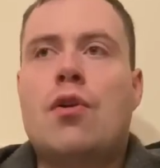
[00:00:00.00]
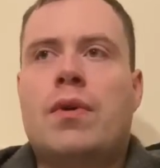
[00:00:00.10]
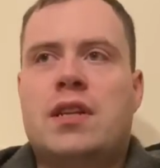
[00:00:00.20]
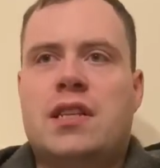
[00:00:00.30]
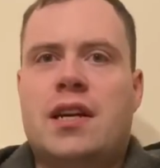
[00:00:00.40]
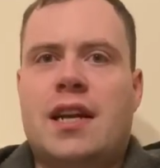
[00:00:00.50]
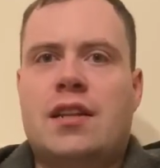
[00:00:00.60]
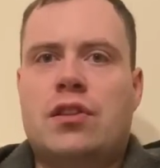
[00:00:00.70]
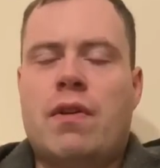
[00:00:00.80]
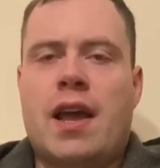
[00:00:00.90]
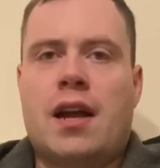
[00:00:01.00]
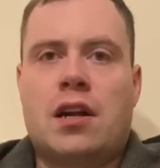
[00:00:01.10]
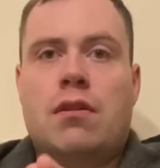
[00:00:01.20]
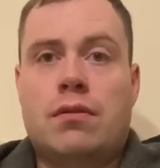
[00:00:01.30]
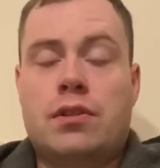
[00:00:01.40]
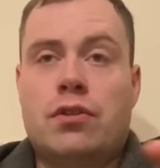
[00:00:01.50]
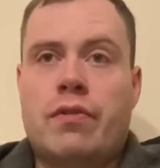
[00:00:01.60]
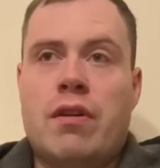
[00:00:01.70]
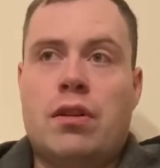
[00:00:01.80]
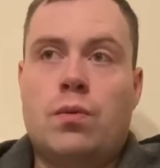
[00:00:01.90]
when he started letting the right hand go. It was another
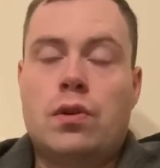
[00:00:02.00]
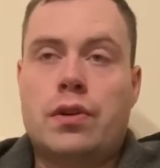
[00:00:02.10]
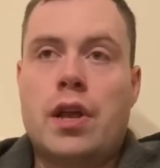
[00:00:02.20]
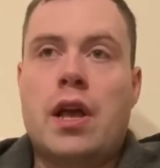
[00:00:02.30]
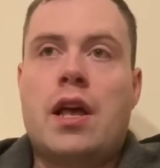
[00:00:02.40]
round he won.